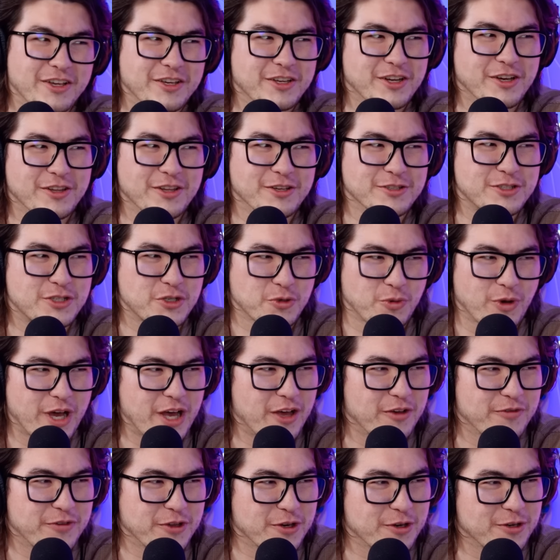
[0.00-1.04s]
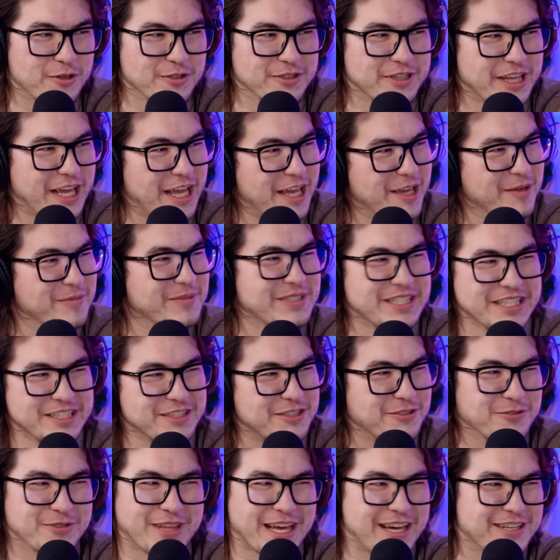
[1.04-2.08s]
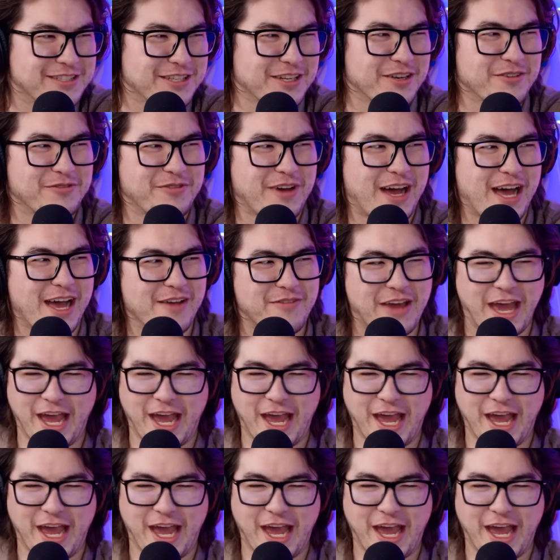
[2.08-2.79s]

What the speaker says: you know those 12-year-old names in 2005?